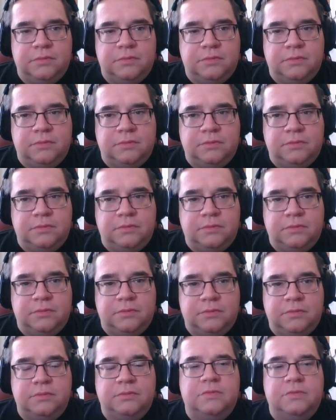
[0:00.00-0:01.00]

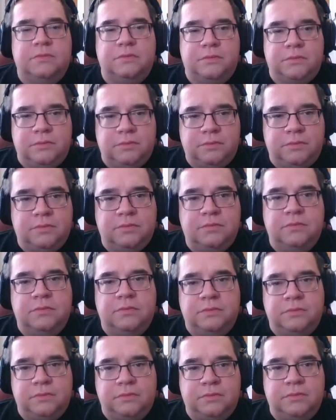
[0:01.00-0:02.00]

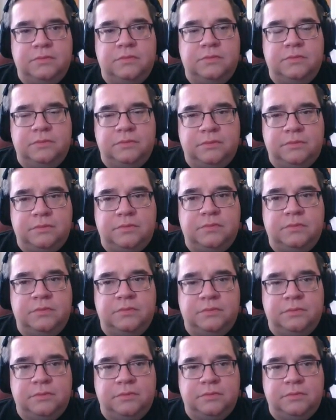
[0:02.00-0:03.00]

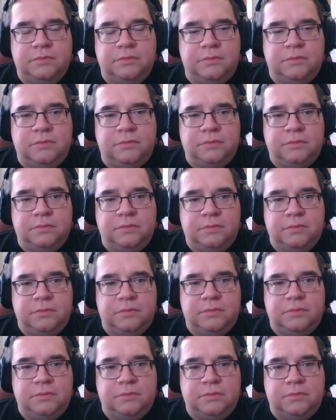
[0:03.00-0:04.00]

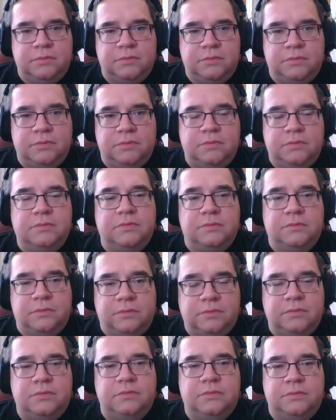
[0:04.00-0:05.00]

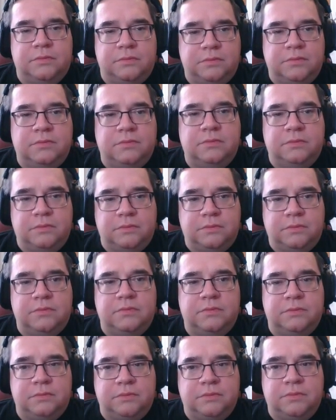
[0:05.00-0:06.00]

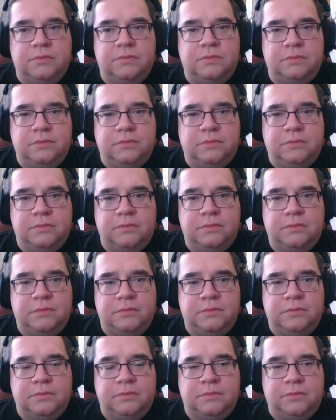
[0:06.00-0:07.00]

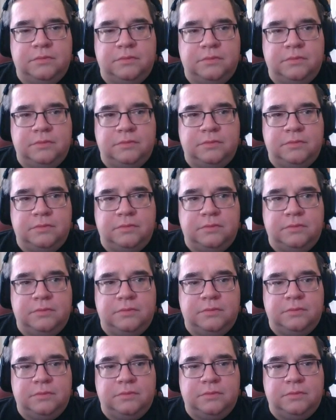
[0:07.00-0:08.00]
(not speaking)